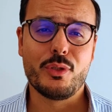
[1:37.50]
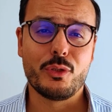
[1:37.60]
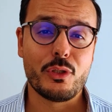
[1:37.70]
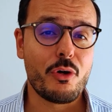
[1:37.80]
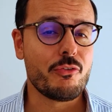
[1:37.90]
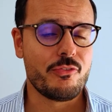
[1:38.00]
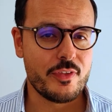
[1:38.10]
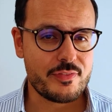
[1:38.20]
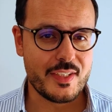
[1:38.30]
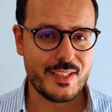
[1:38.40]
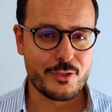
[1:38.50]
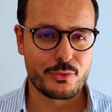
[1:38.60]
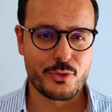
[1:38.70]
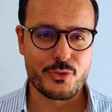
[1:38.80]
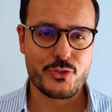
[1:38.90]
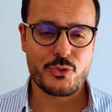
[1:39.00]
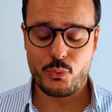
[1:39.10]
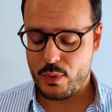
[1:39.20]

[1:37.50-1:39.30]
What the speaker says: below 50 euros,